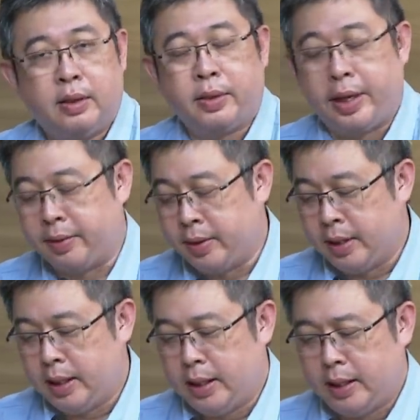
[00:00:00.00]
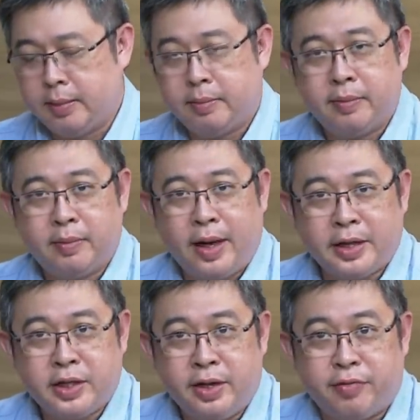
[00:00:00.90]
Okay,
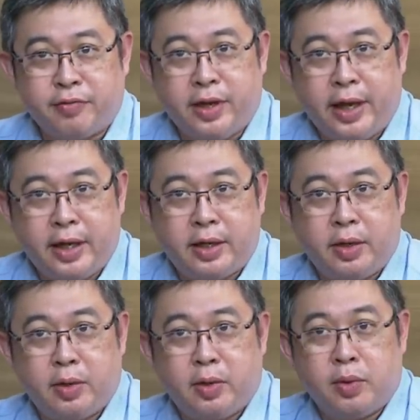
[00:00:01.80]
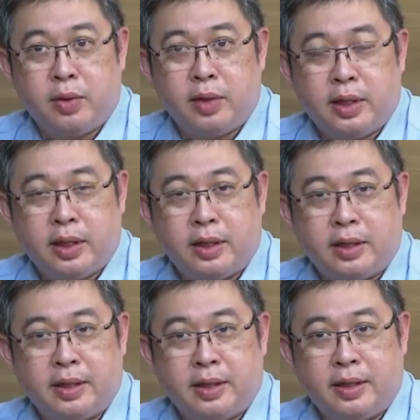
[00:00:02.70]
actually a
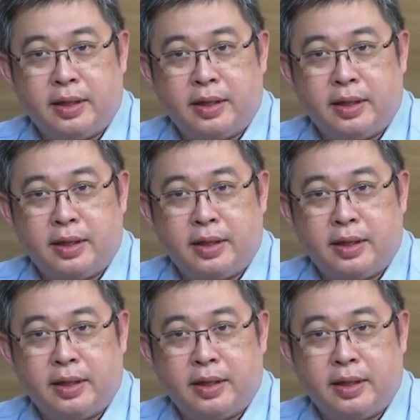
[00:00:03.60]
58-year-old